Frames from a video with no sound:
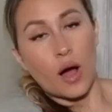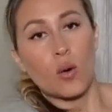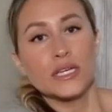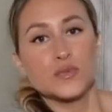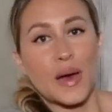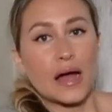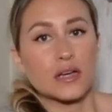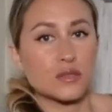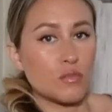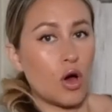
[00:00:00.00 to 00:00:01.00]
always pack a
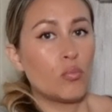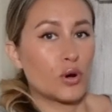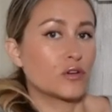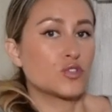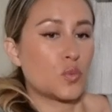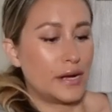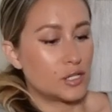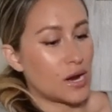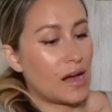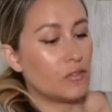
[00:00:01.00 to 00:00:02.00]
small purse when I
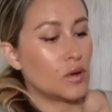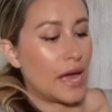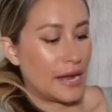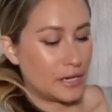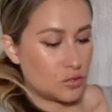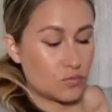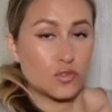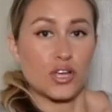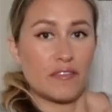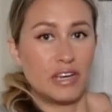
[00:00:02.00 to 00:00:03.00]
travel, and I
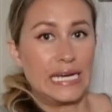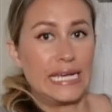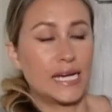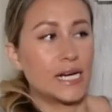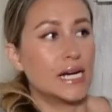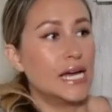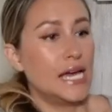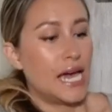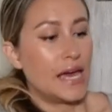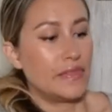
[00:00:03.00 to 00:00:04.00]
shove it in here,
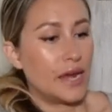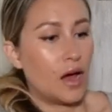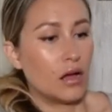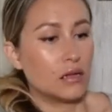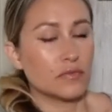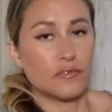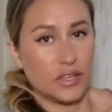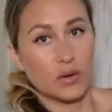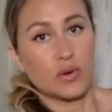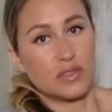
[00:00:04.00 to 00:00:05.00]
and then I'll
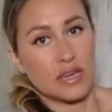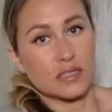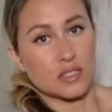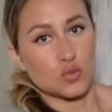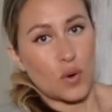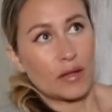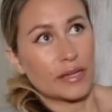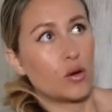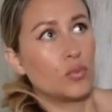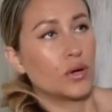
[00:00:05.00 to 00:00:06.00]
fill it with things as well.
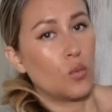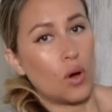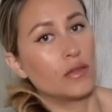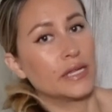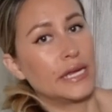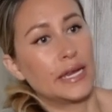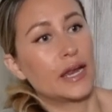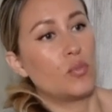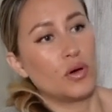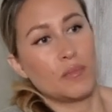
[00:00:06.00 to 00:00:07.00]
Like I'll put a wallet in it,
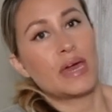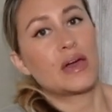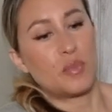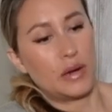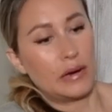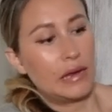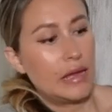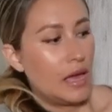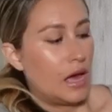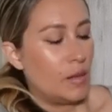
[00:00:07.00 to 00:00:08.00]
I'll put makeup in it.
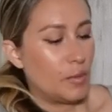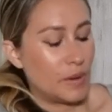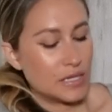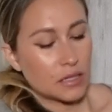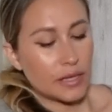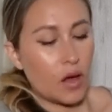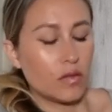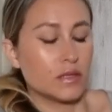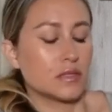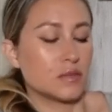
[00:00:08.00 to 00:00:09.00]
But basically all
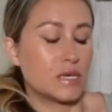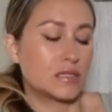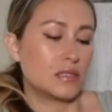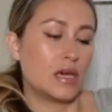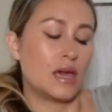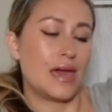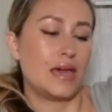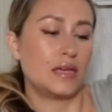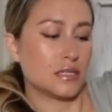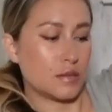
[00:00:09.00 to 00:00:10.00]
this is missing
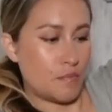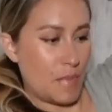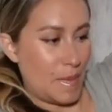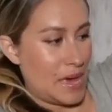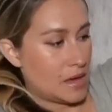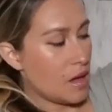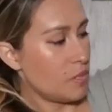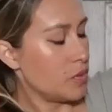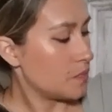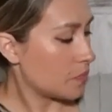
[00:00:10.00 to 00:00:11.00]
is my makeup.
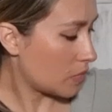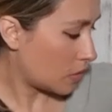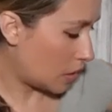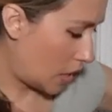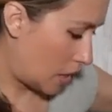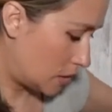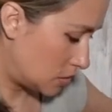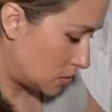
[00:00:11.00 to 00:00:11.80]
And